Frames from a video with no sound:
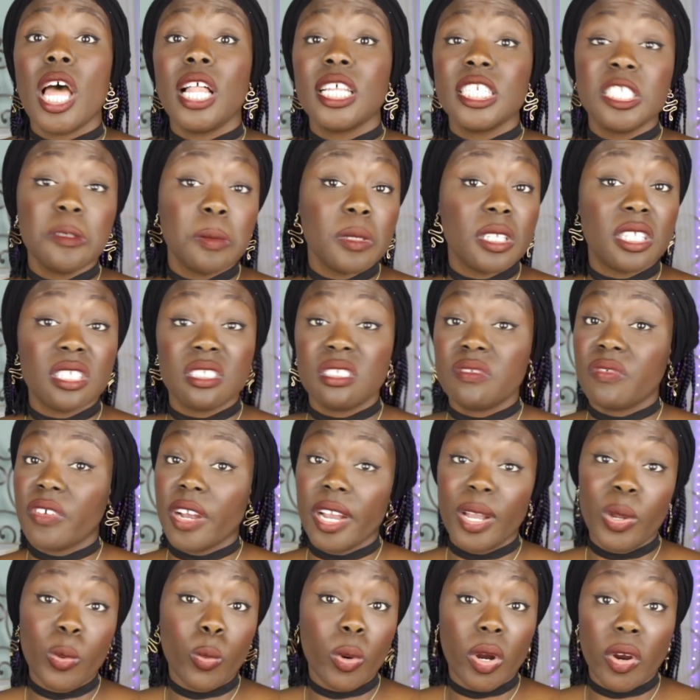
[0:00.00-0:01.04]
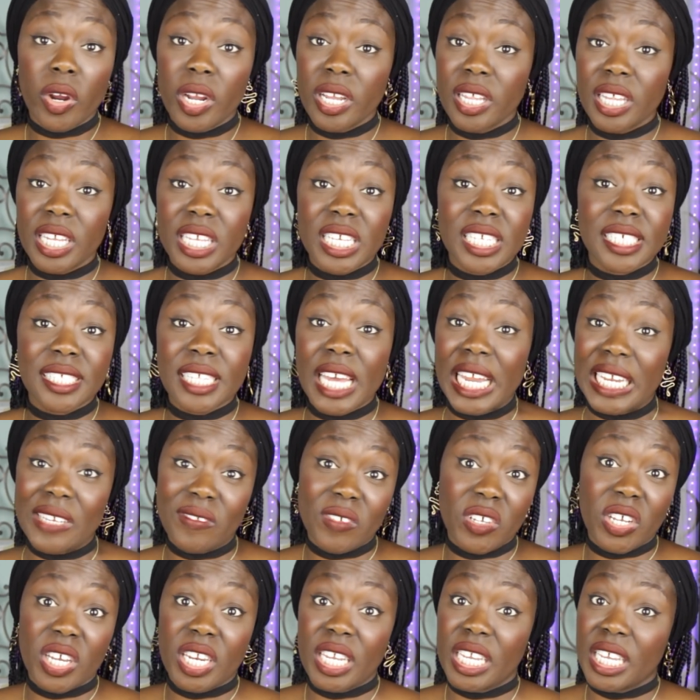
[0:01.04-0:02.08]
Elizabeth is very worried that he's not
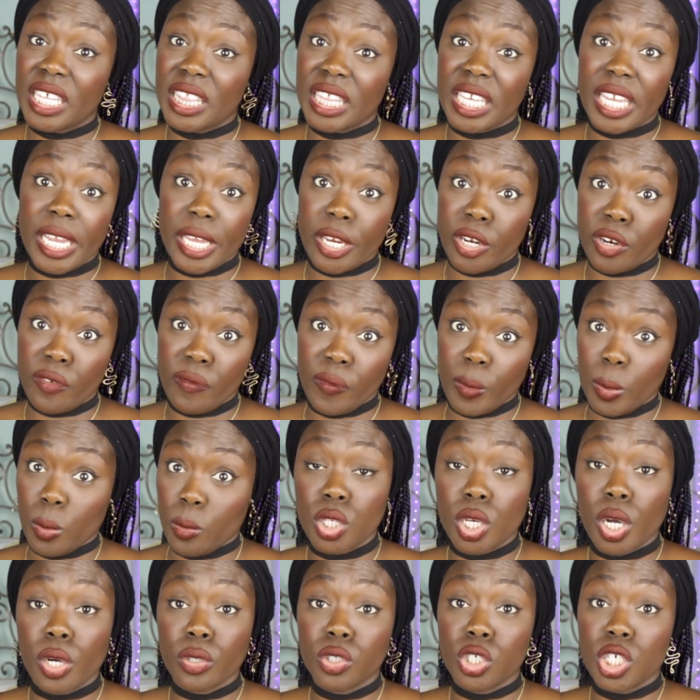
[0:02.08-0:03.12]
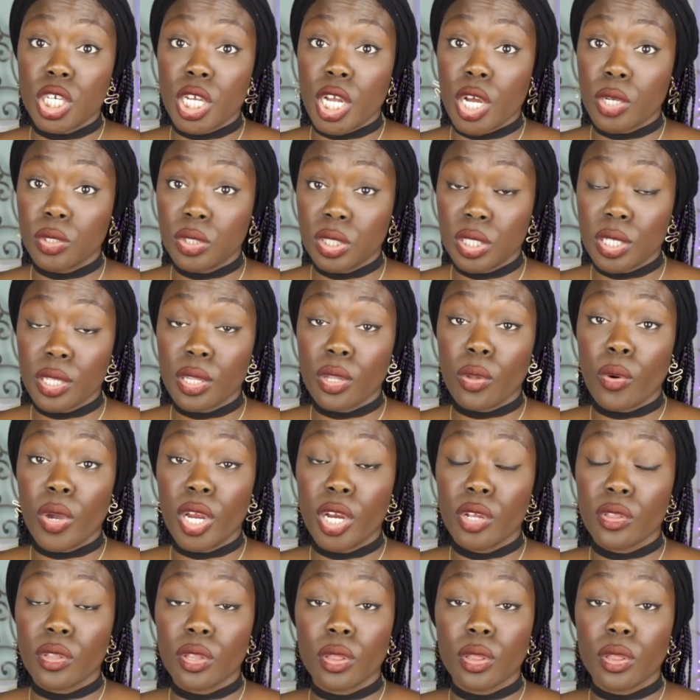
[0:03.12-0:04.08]
even going to get the interview. So she goes to the lawyer.